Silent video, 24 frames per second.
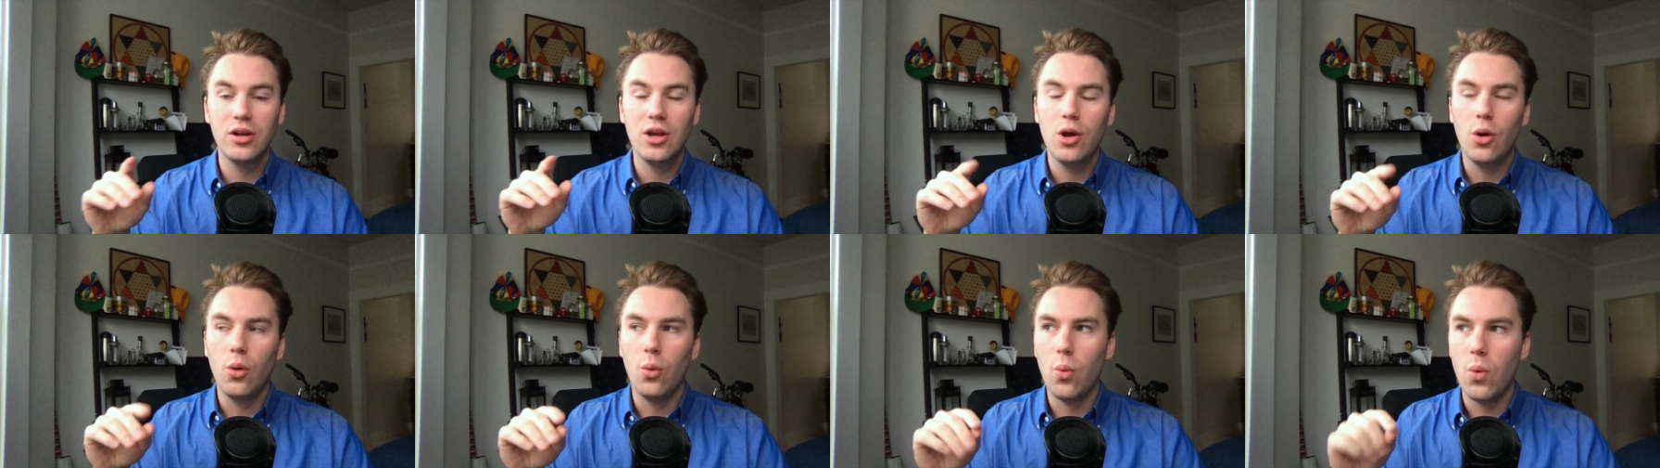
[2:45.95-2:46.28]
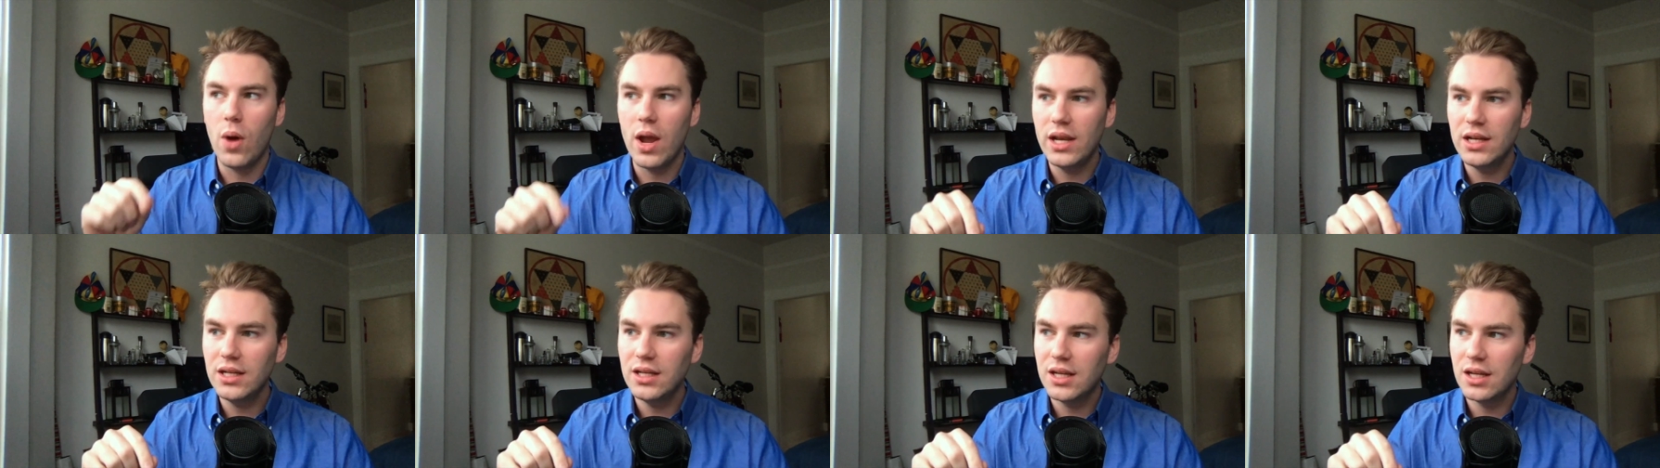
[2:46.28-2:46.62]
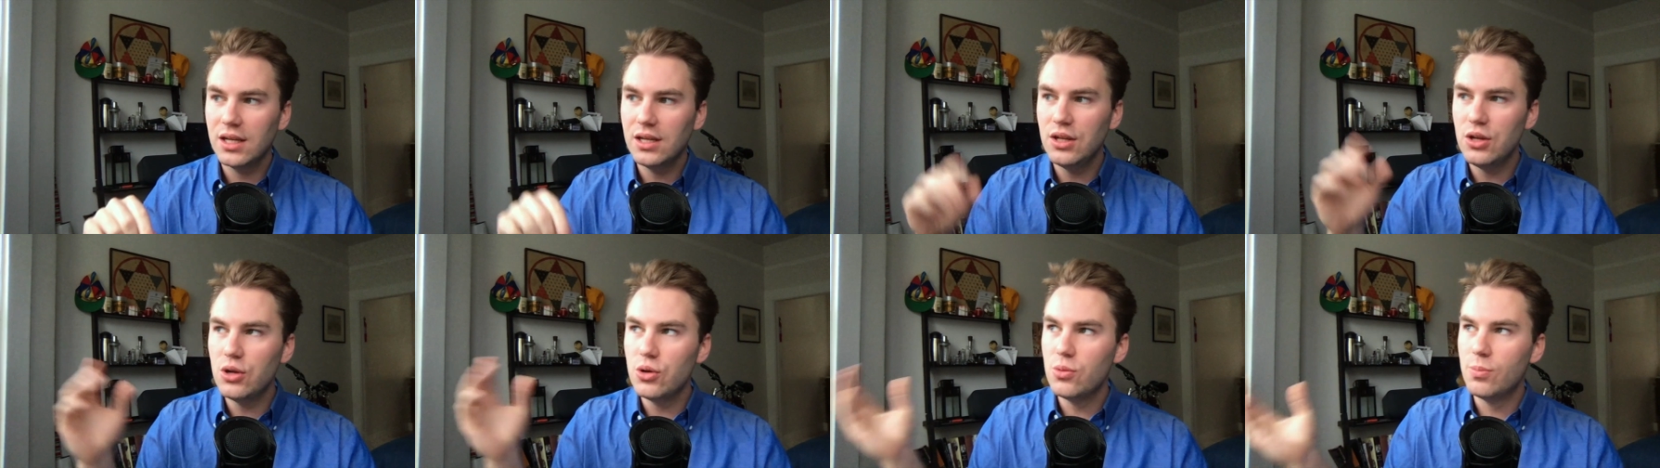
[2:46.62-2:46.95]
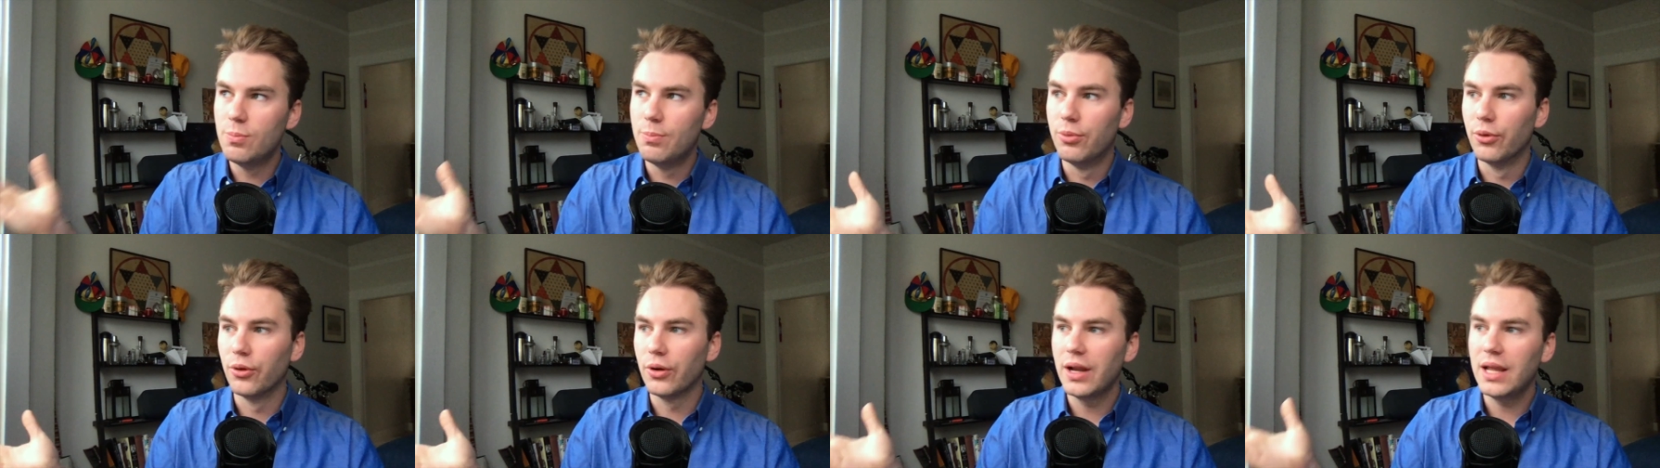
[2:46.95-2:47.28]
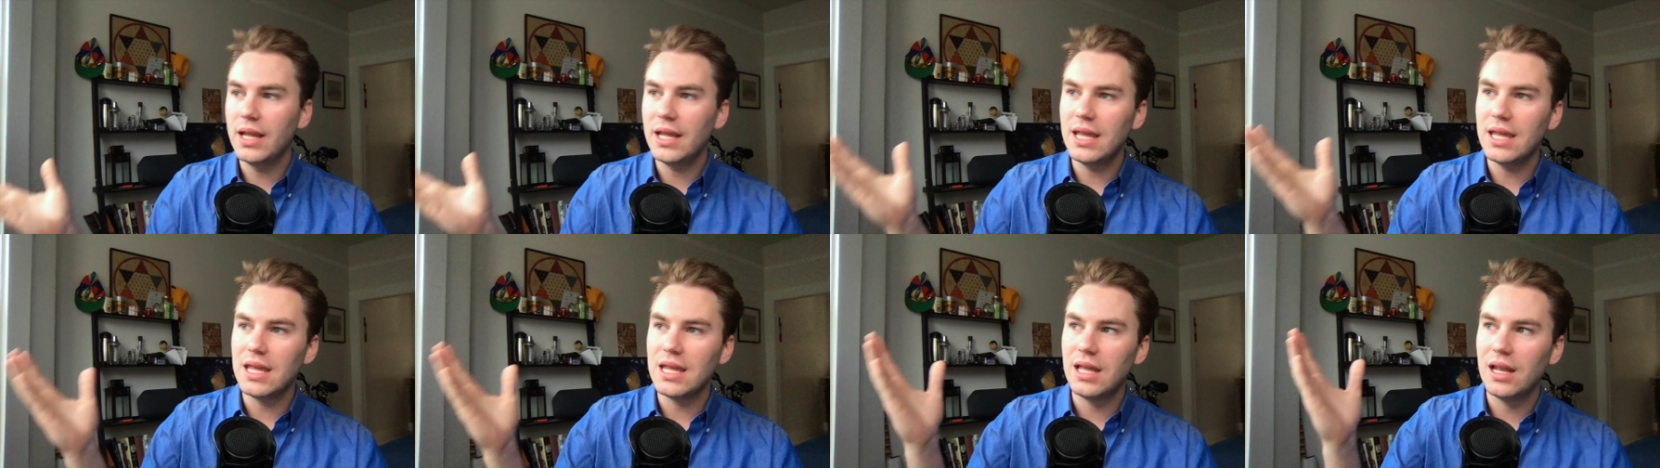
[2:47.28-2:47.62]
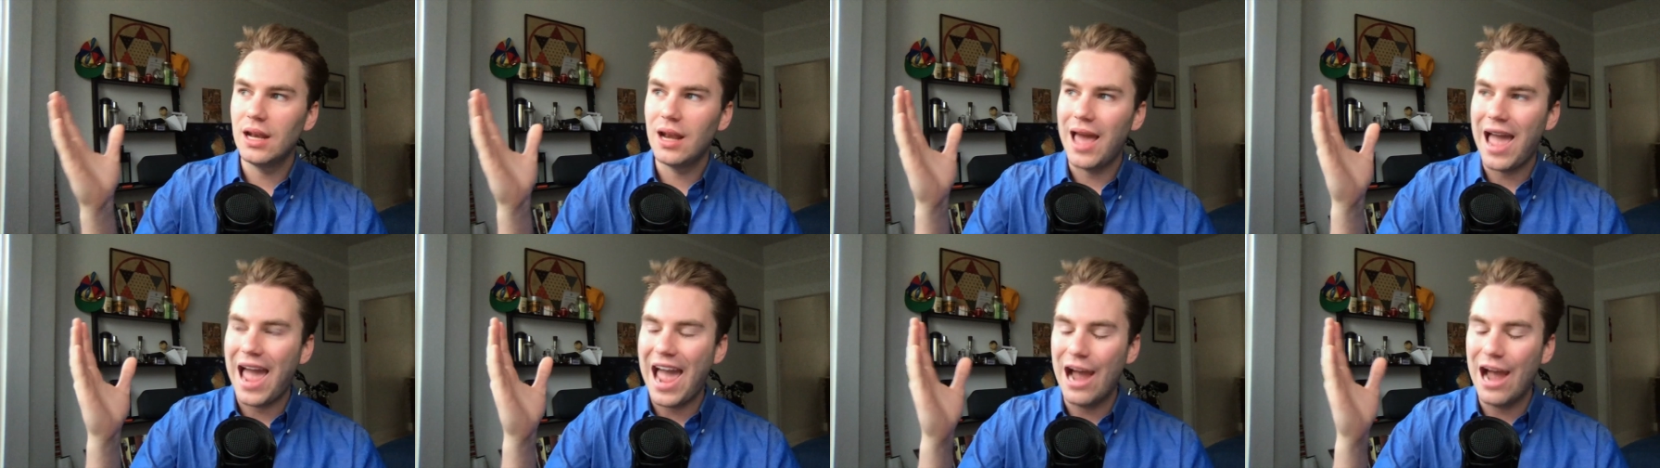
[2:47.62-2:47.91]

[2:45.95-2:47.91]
when can you bring in